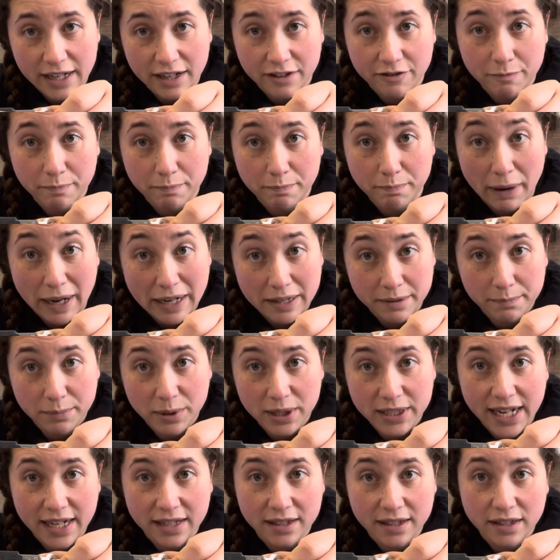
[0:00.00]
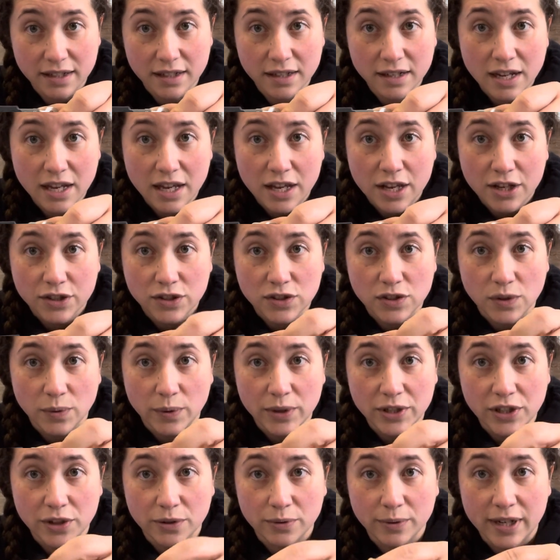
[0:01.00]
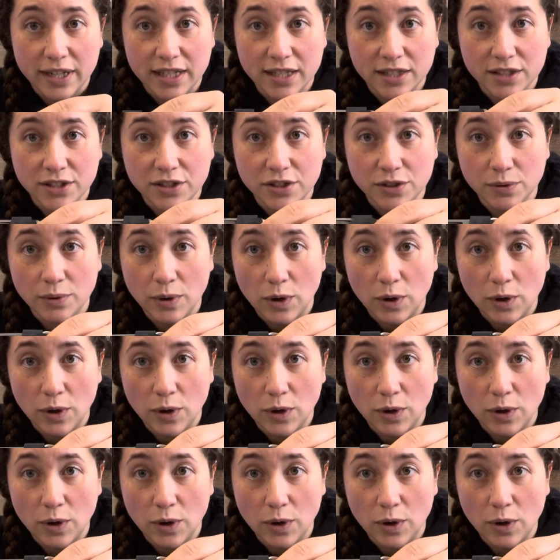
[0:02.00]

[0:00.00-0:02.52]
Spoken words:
of button protector. So when you're ready to